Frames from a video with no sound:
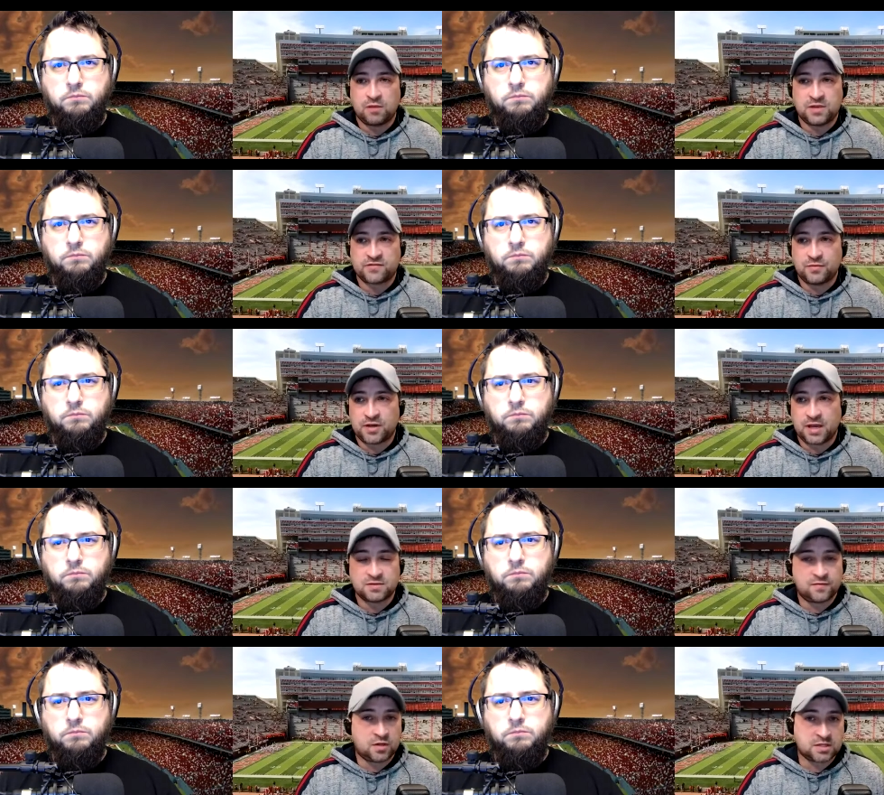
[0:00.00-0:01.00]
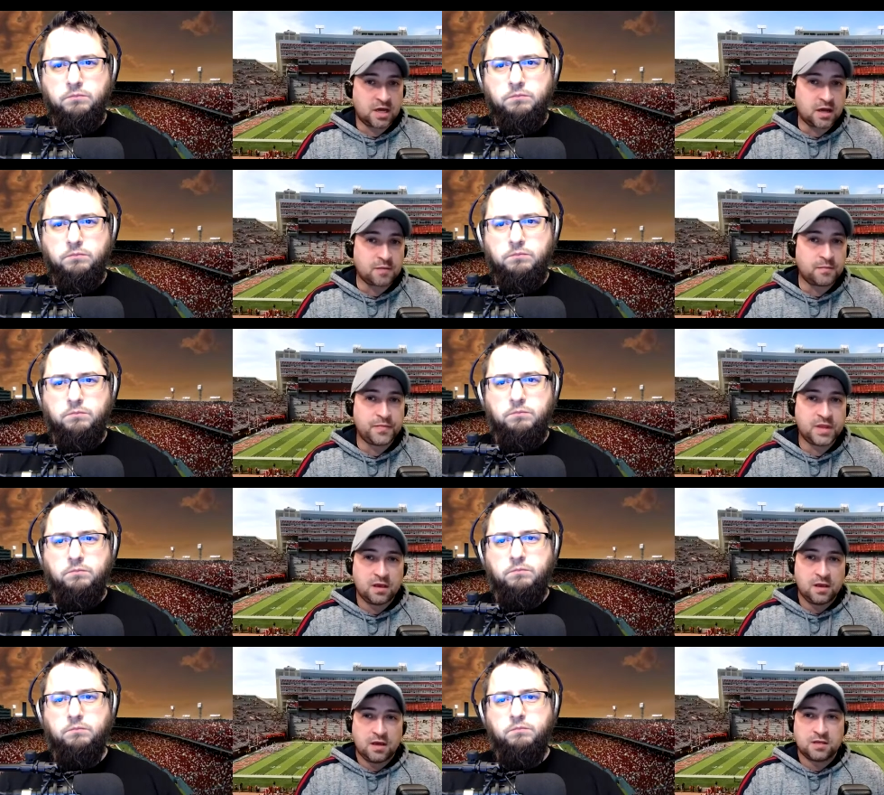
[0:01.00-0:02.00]
Speaker 1: the best football games of all time.
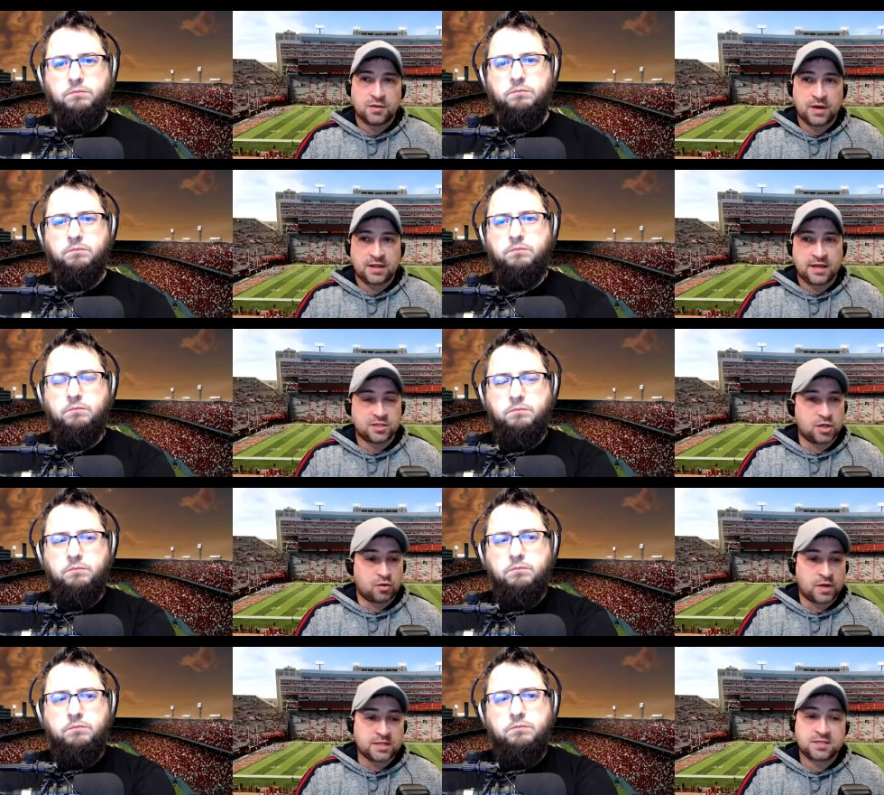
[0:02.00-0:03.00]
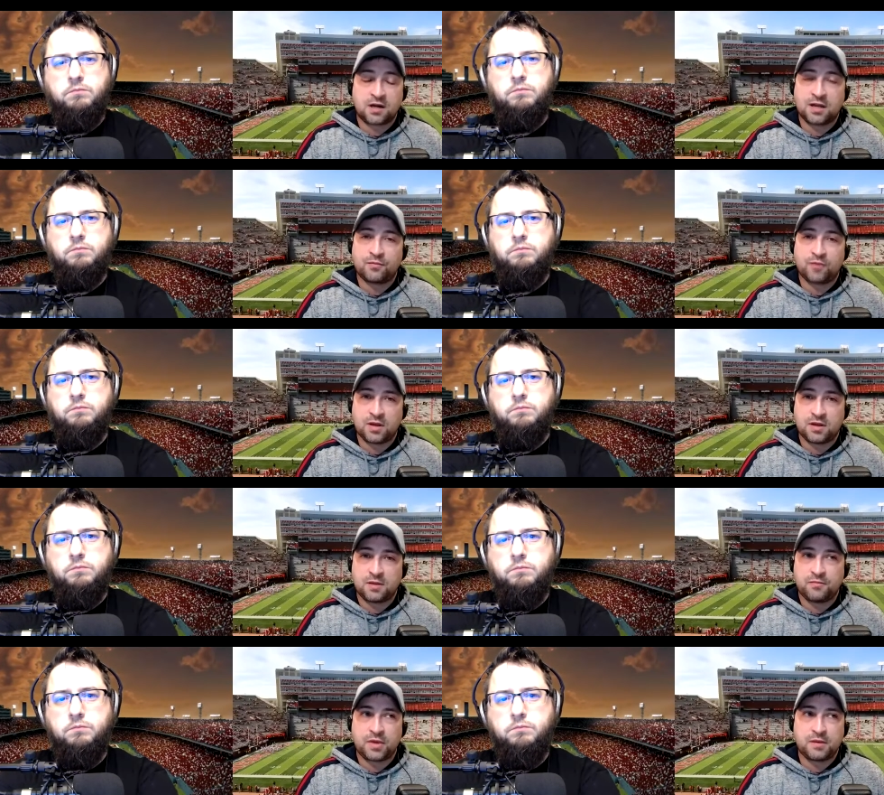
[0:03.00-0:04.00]
So I think it's a great starting point.
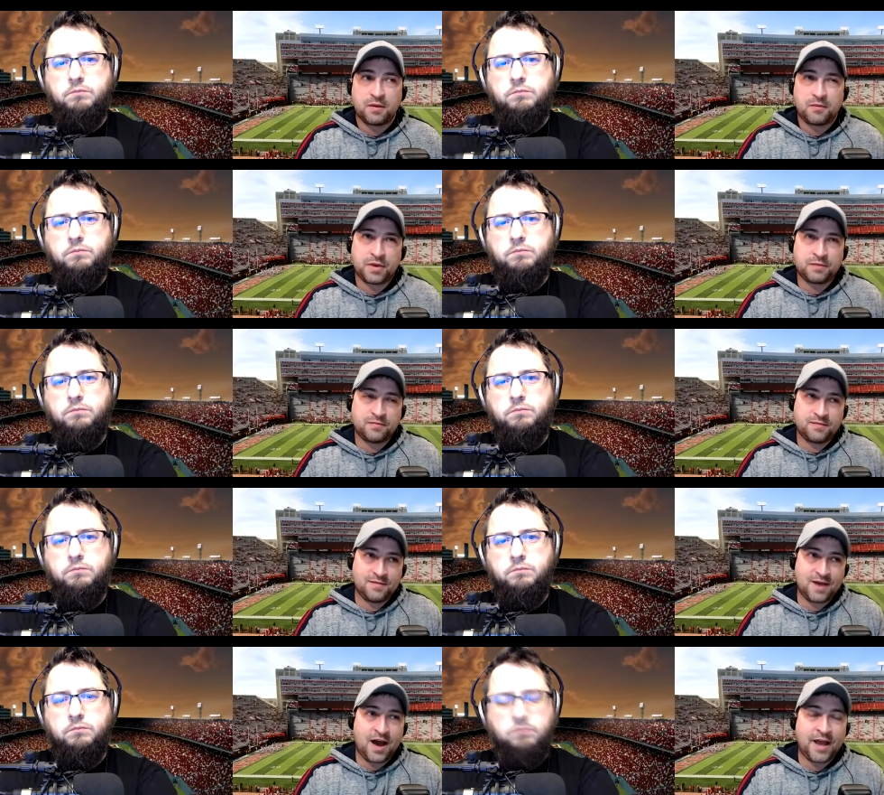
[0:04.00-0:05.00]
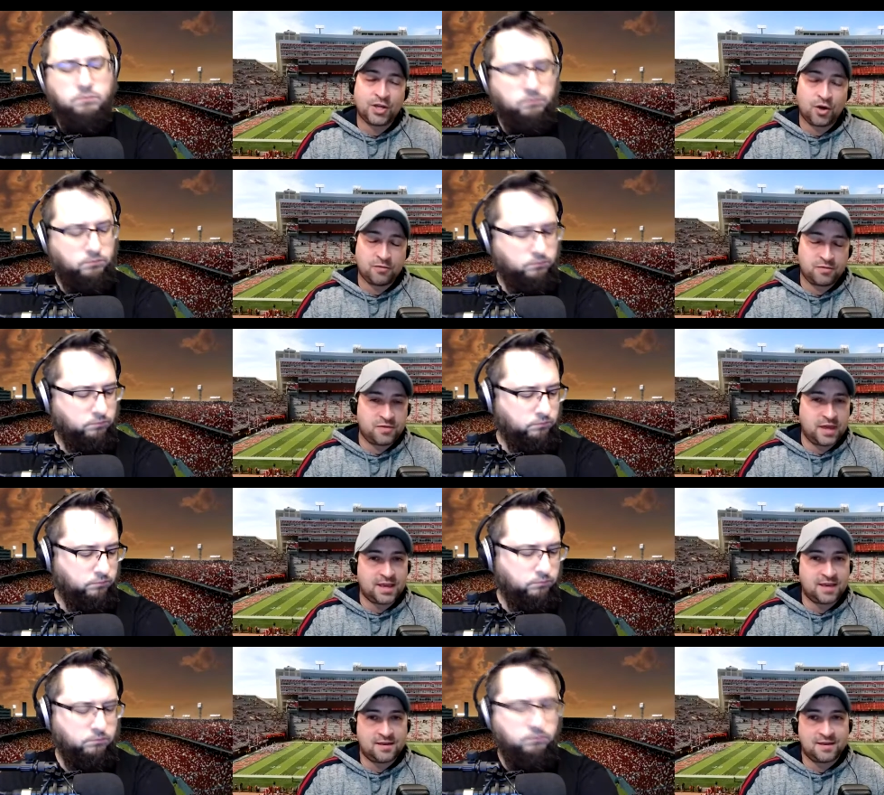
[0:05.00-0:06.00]
But, but I don't
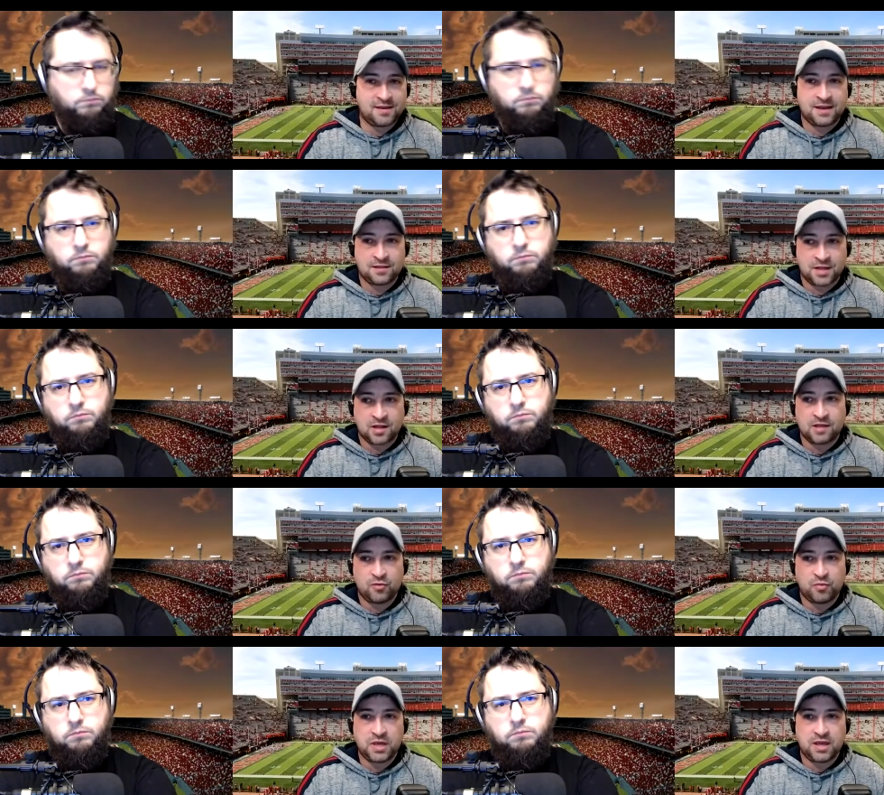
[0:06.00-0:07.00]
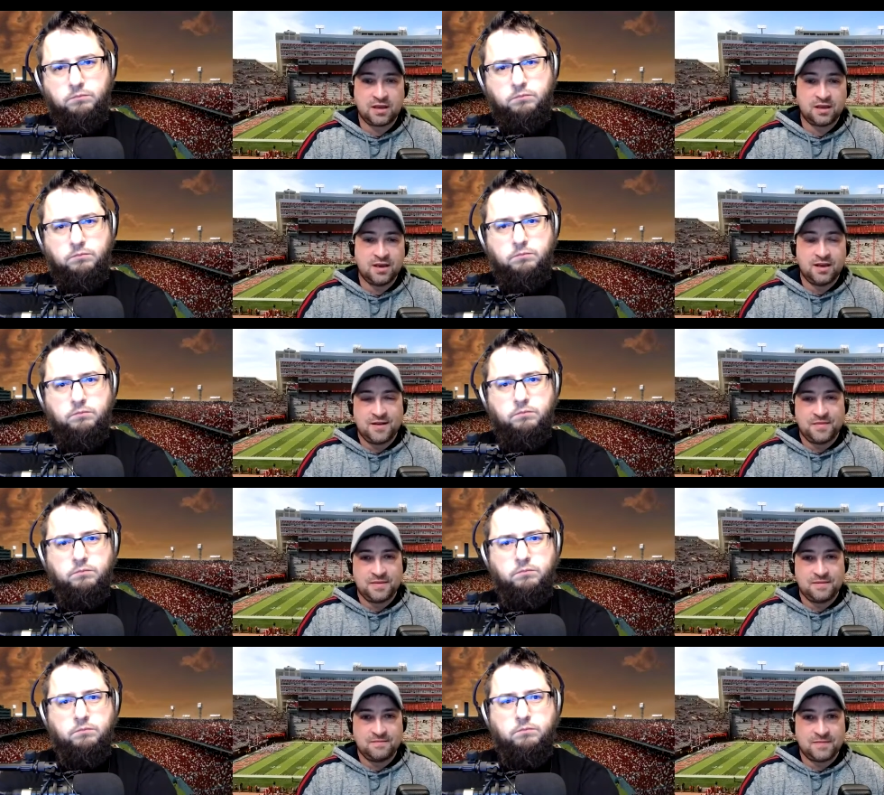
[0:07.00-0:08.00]
think it literally will be
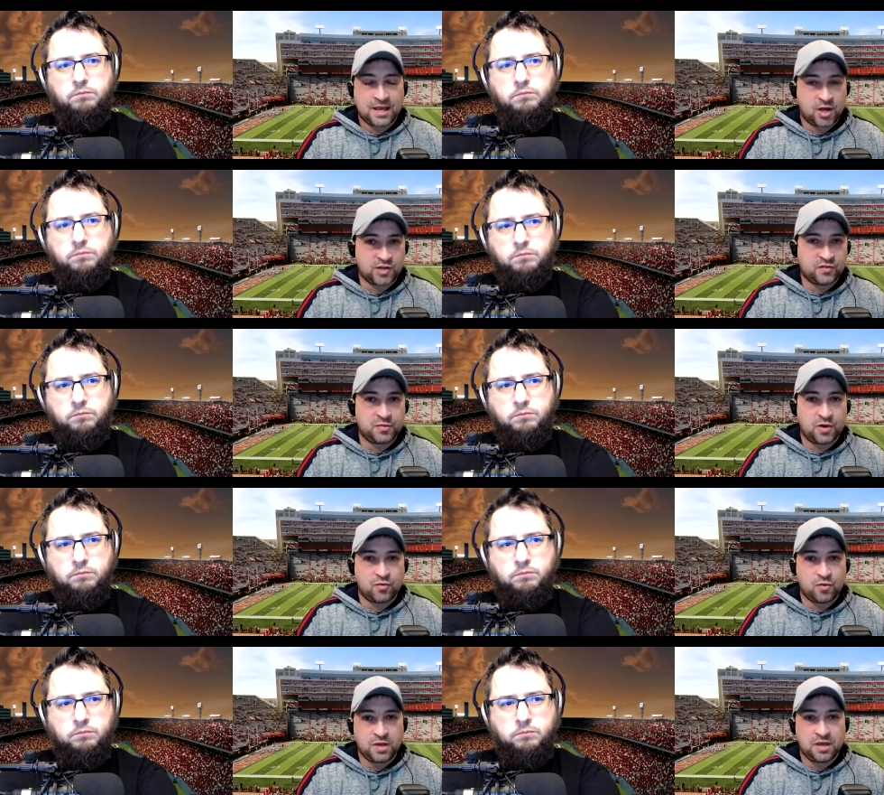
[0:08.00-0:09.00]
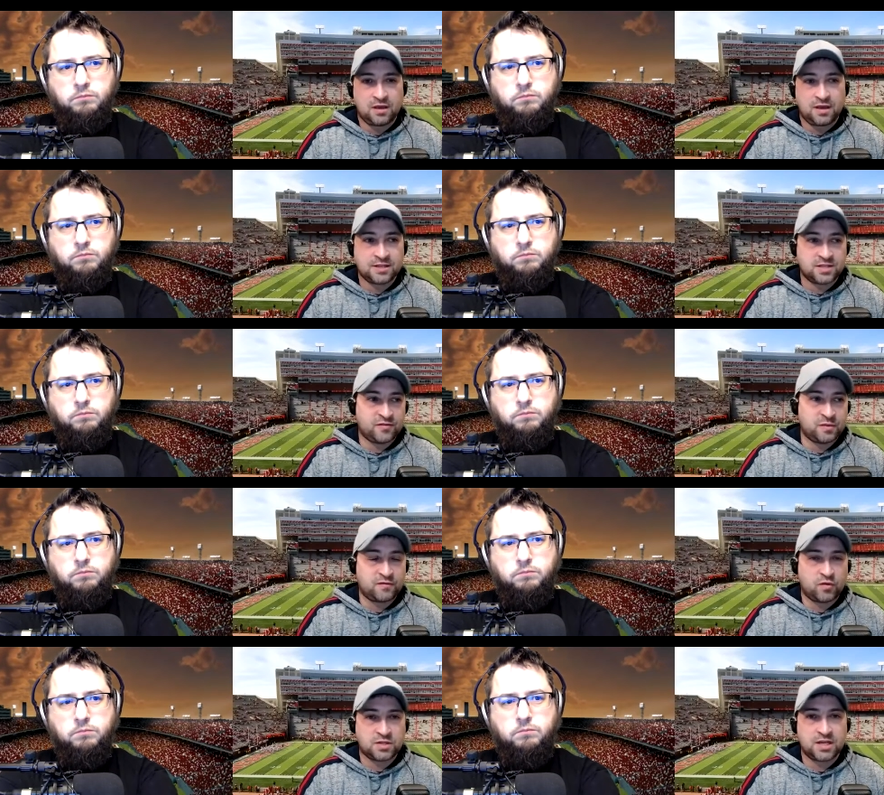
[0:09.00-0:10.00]
that college football will be NCAA football
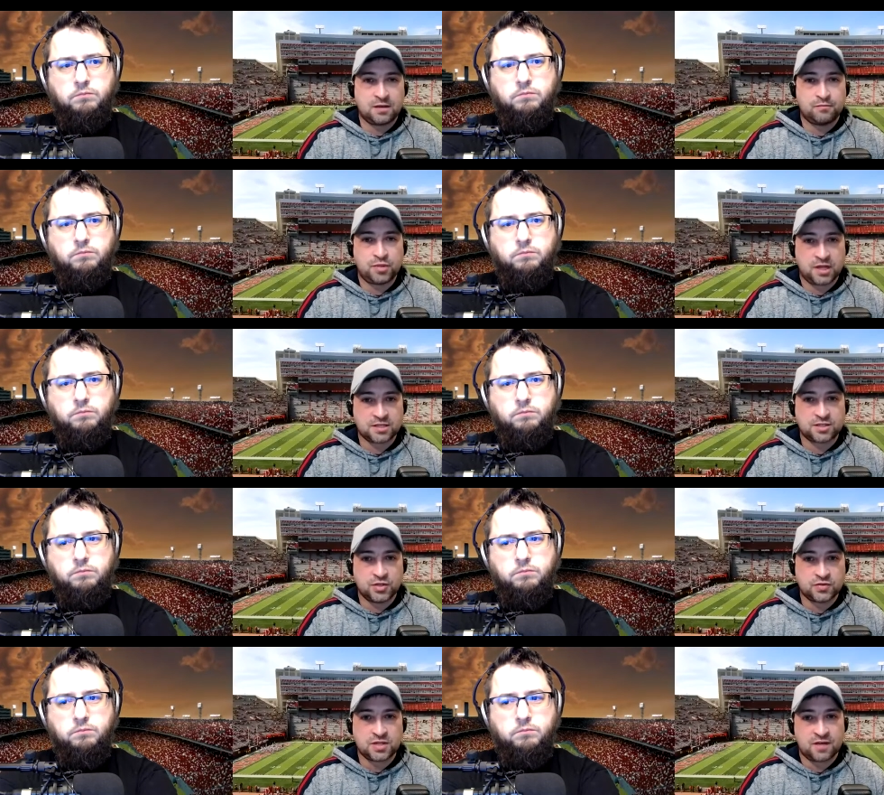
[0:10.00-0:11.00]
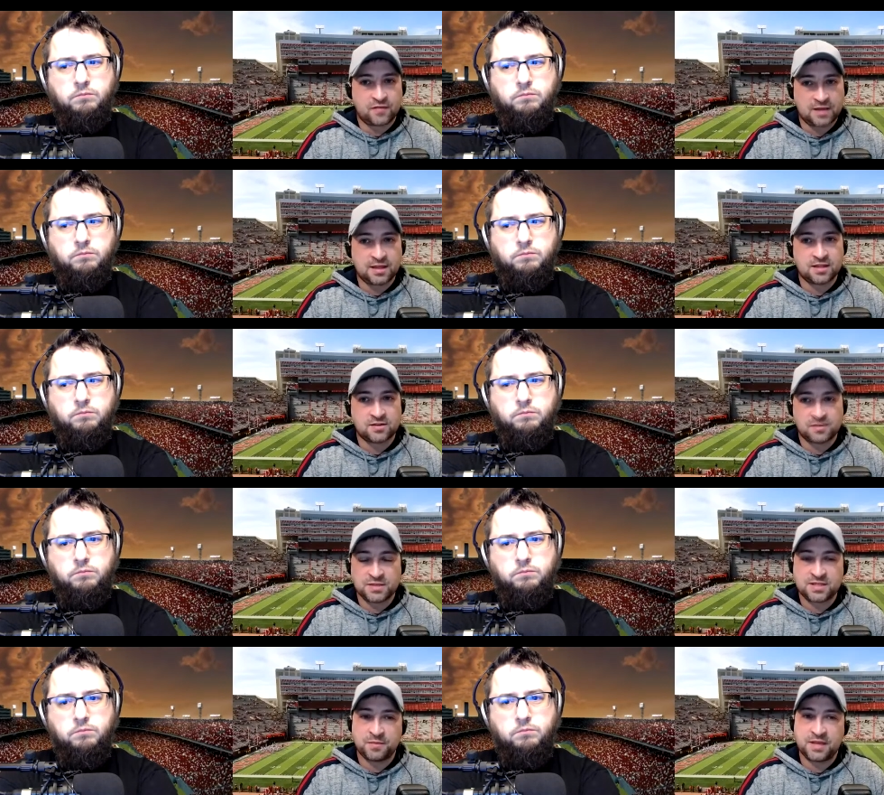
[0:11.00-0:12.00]
14 plus new stuff. I think there's going
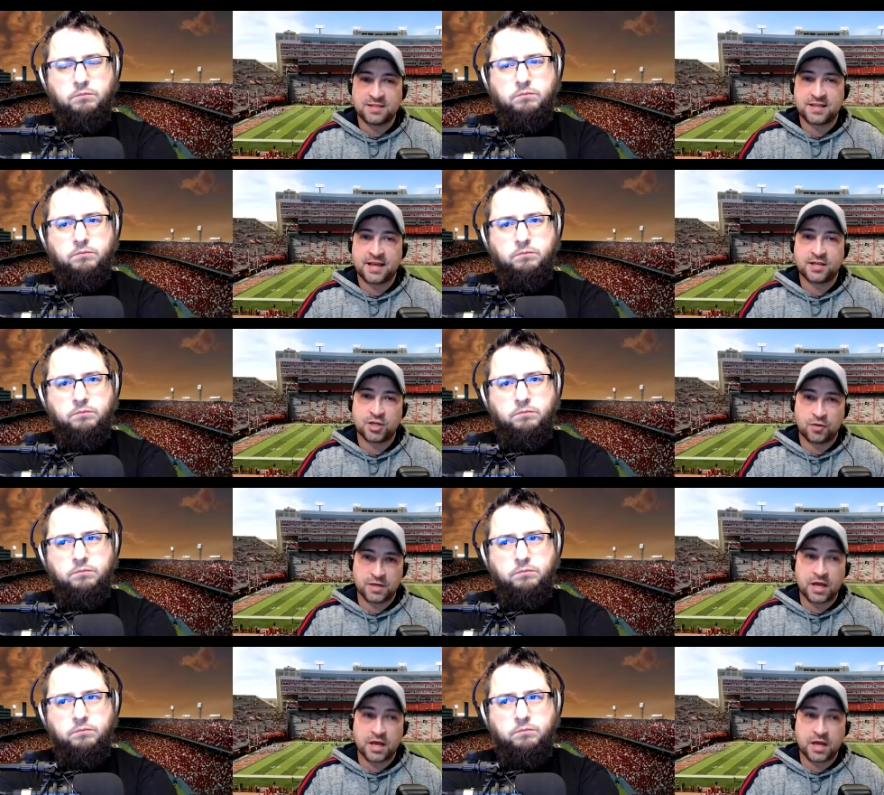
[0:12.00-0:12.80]
to be some things that get toned